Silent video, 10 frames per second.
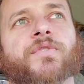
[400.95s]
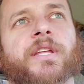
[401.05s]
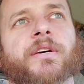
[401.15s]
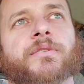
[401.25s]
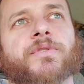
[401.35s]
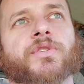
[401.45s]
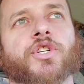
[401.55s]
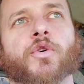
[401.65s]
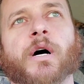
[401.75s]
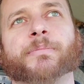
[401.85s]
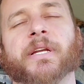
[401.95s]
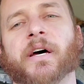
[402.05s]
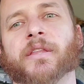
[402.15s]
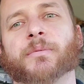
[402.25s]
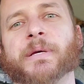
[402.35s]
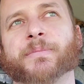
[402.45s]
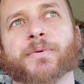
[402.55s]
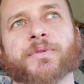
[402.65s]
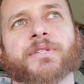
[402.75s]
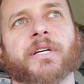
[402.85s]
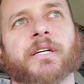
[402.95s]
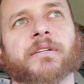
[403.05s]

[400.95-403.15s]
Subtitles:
videos show up in other people's